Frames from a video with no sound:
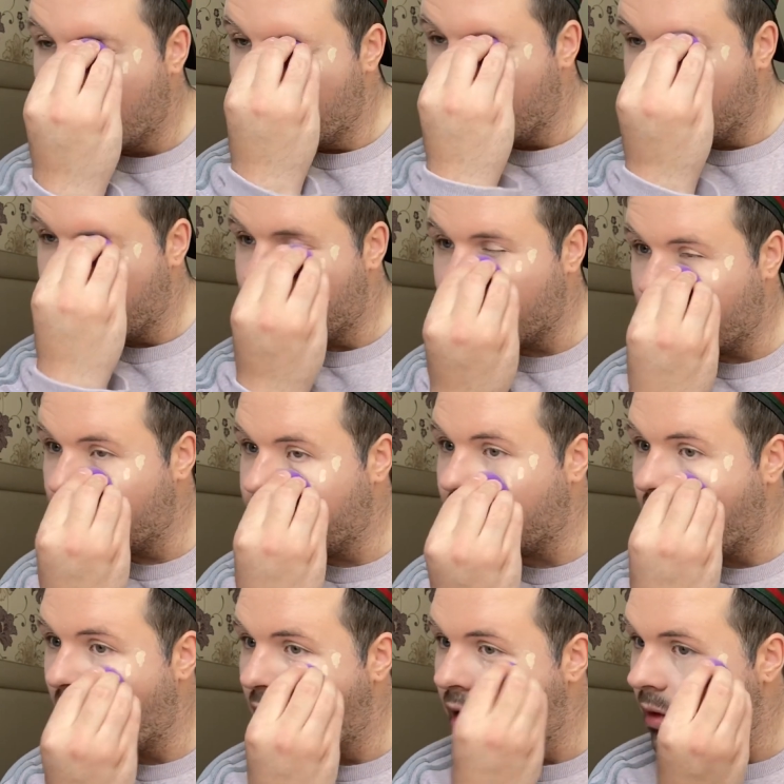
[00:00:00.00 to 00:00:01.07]
So just
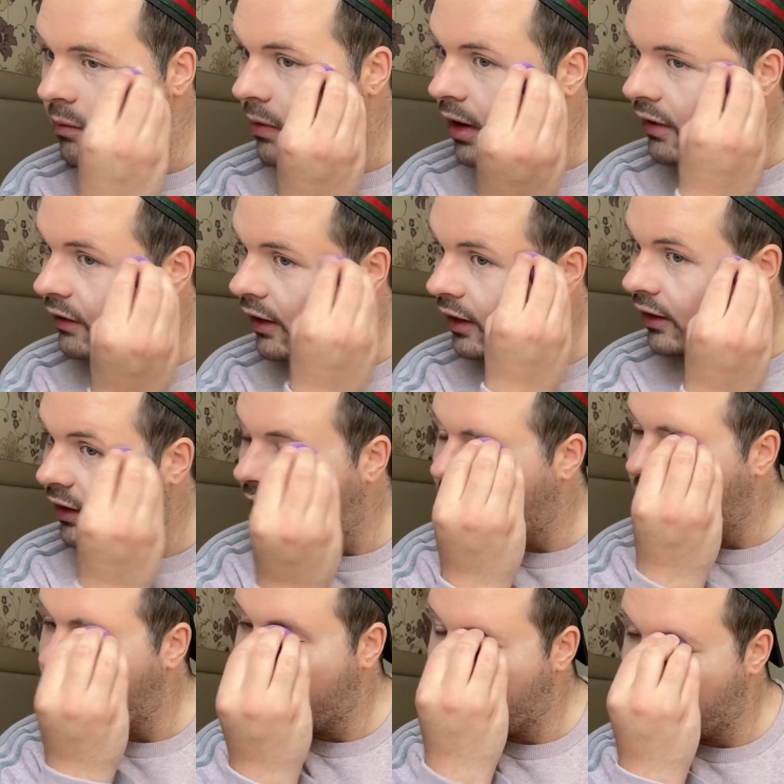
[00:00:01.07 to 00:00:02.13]
pat that in
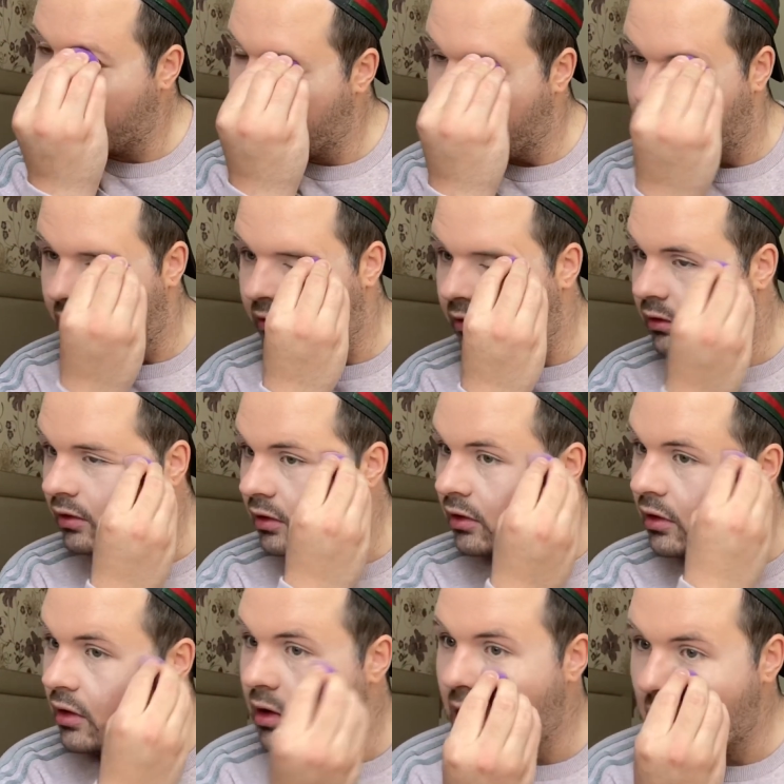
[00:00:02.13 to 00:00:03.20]

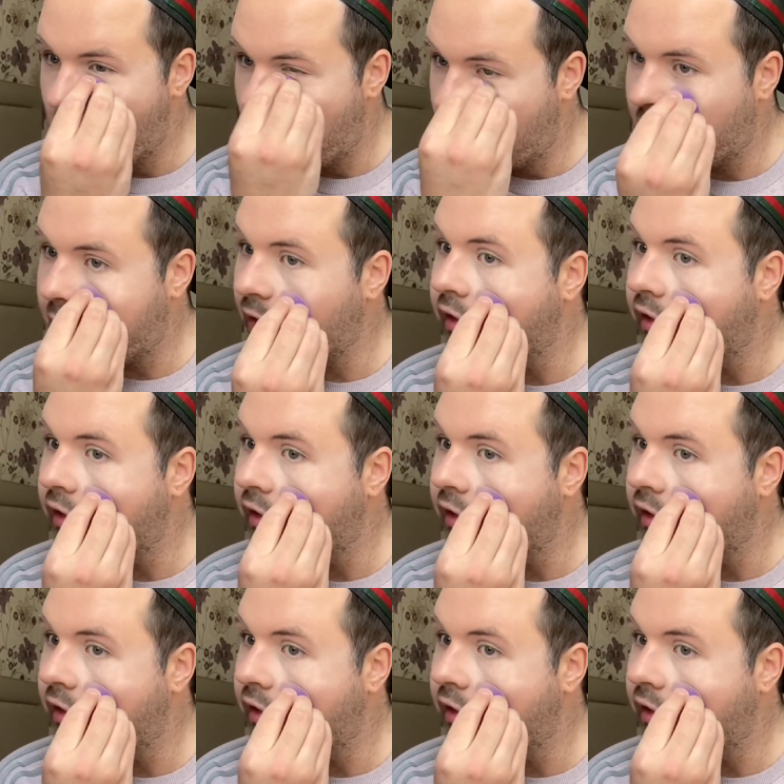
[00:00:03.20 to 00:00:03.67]
like